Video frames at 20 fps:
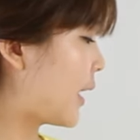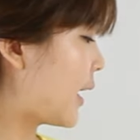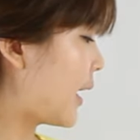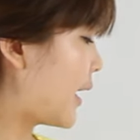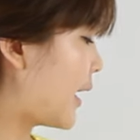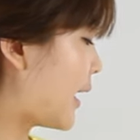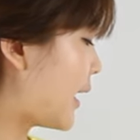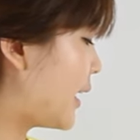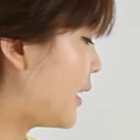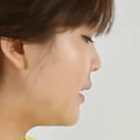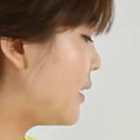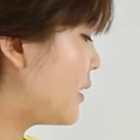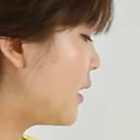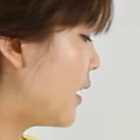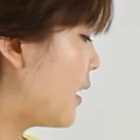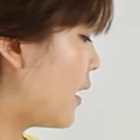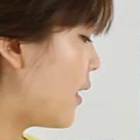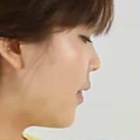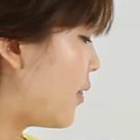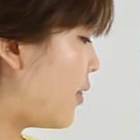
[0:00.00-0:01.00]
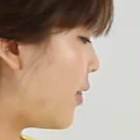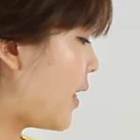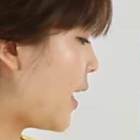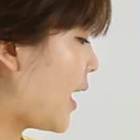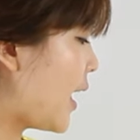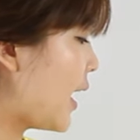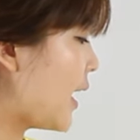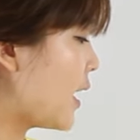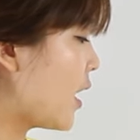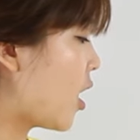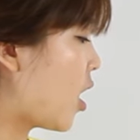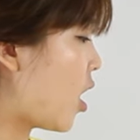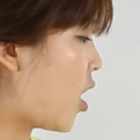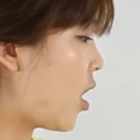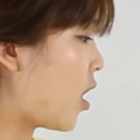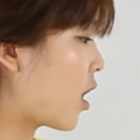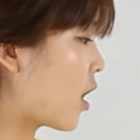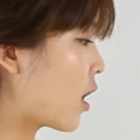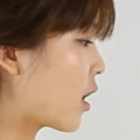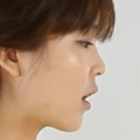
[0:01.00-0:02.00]
And they
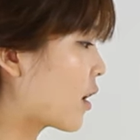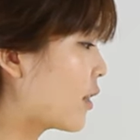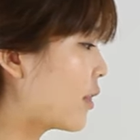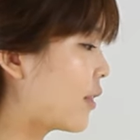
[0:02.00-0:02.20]
are,